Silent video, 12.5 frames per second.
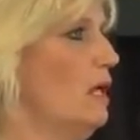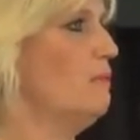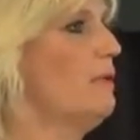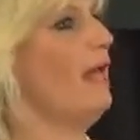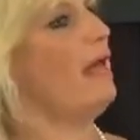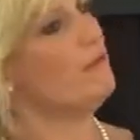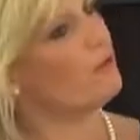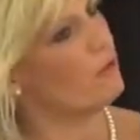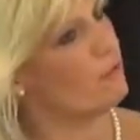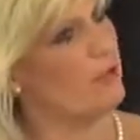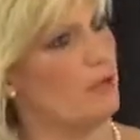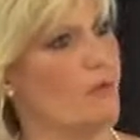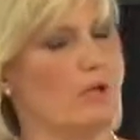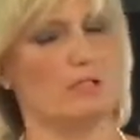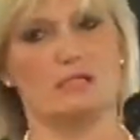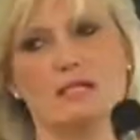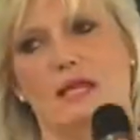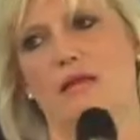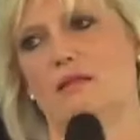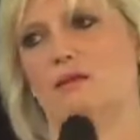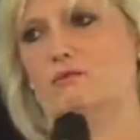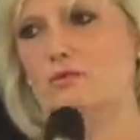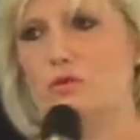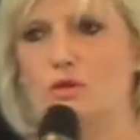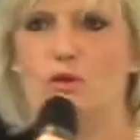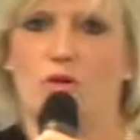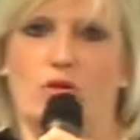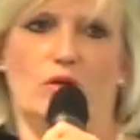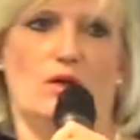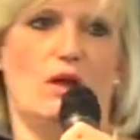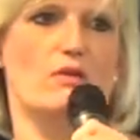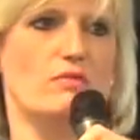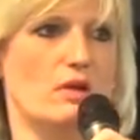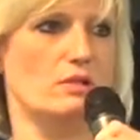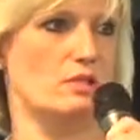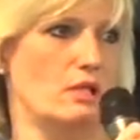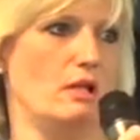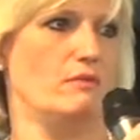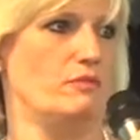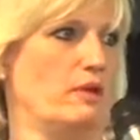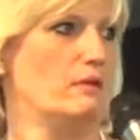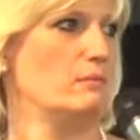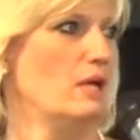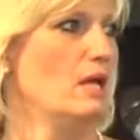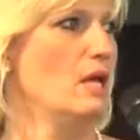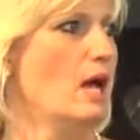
but everything works together for the good of those that love him.